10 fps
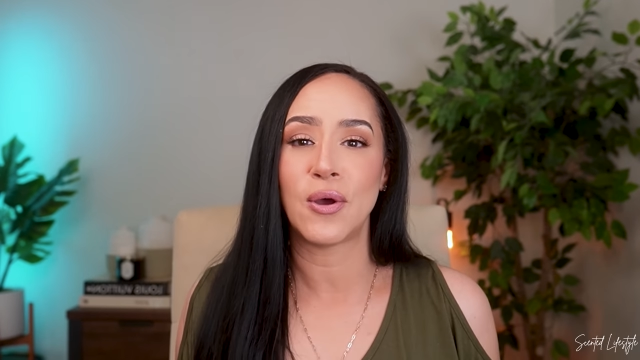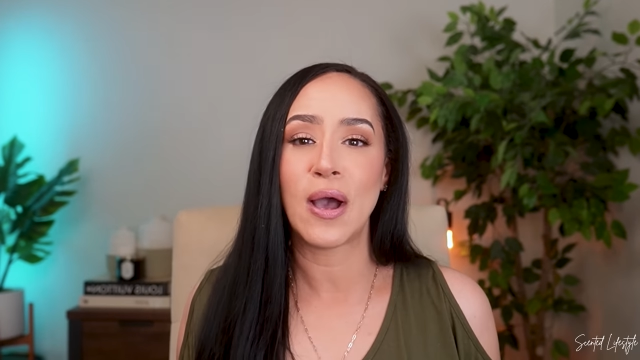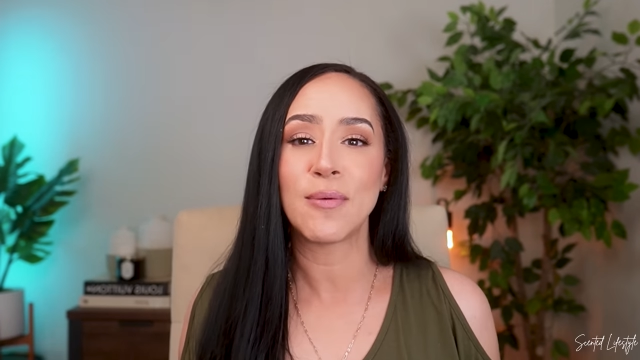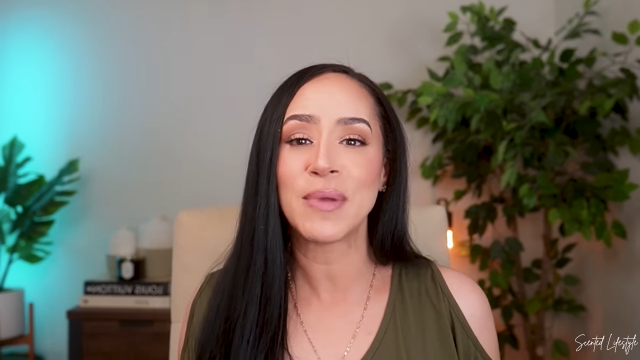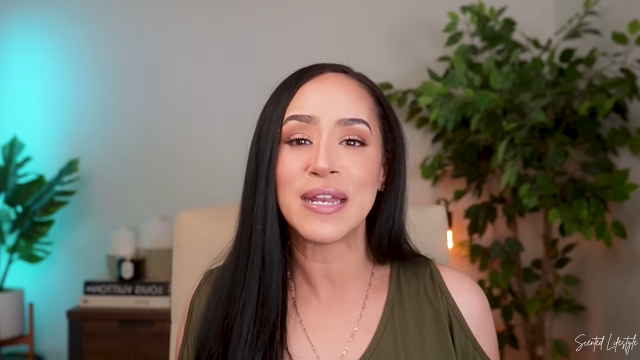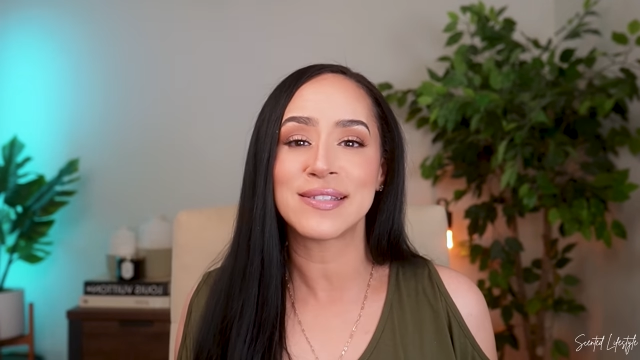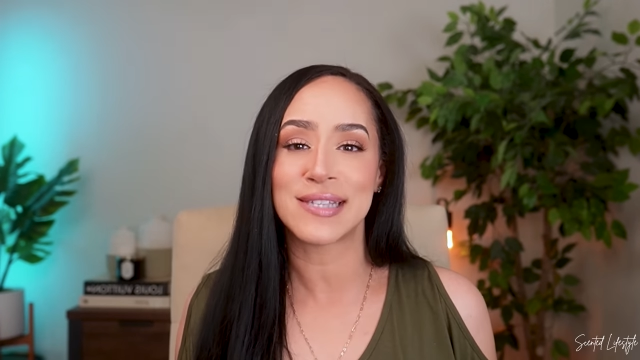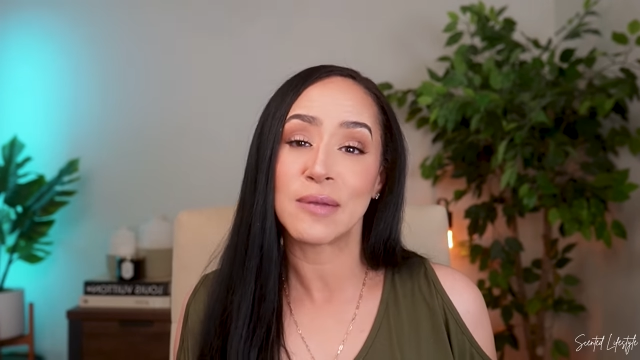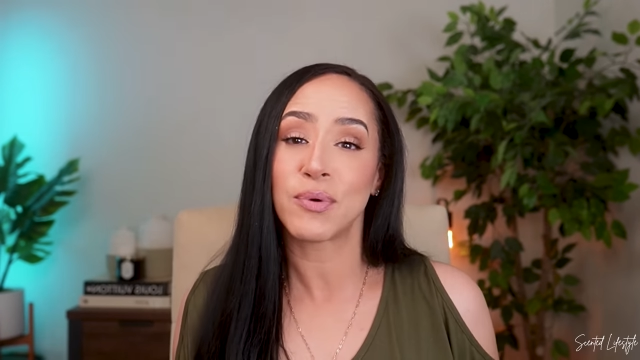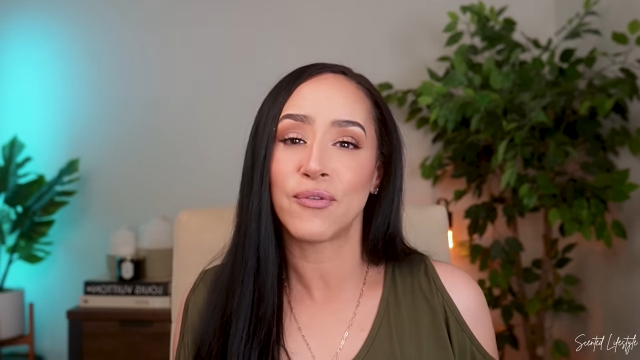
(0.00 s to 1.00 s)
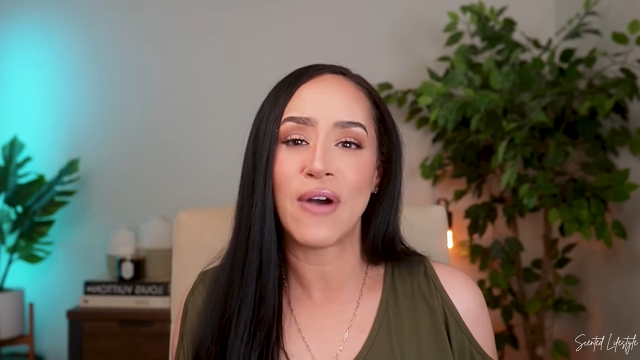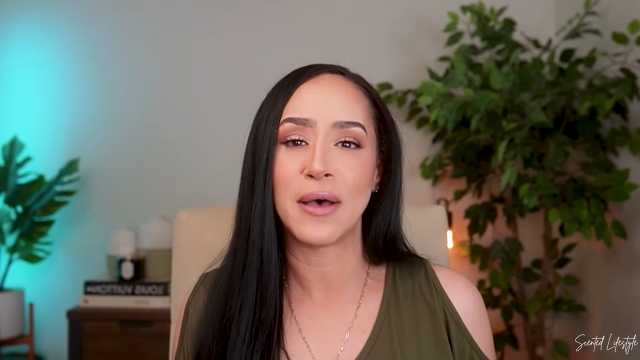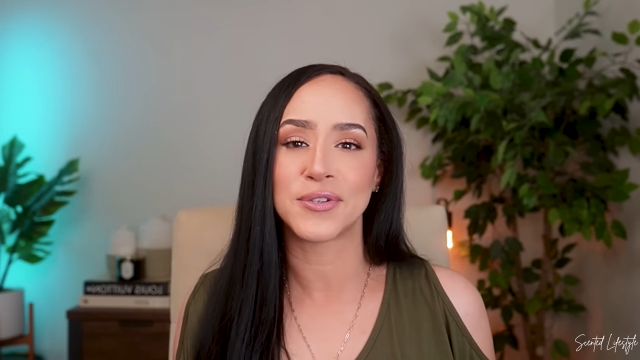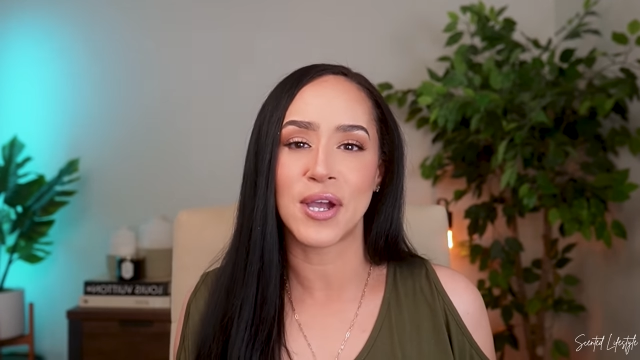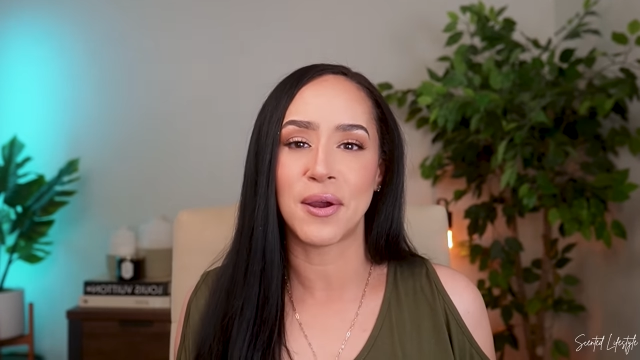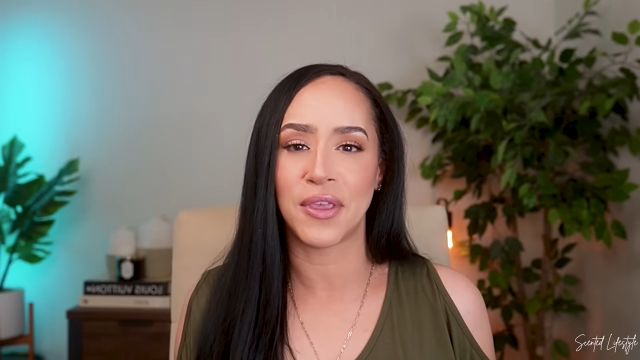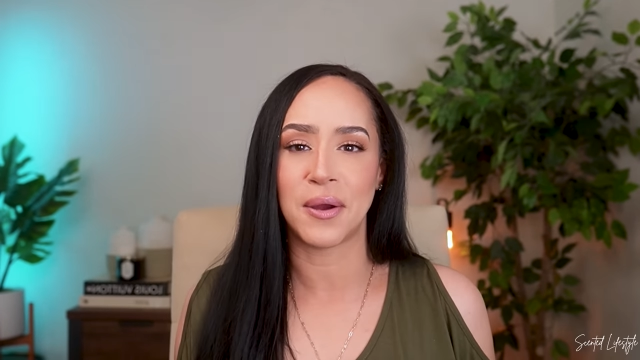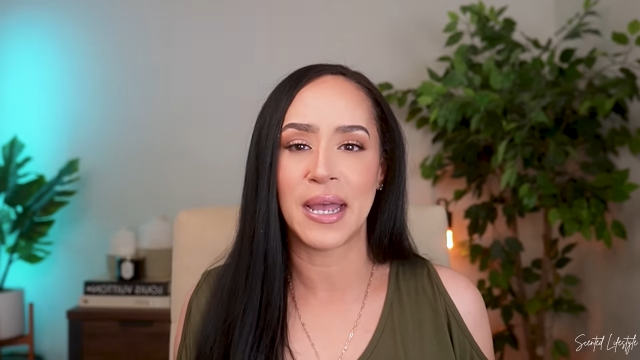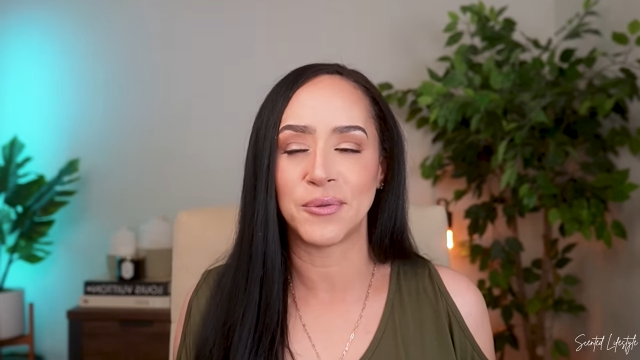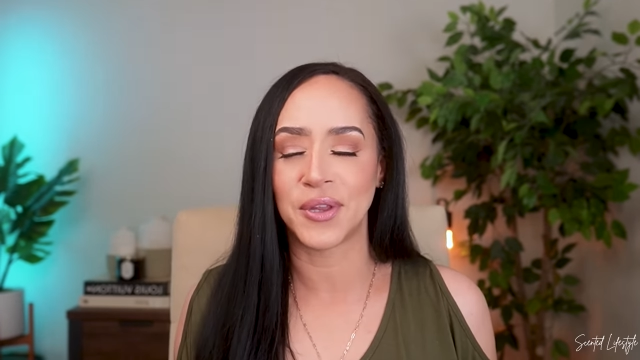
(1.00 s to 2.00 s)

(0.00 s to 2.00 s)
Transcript: you know, how many scent profiles are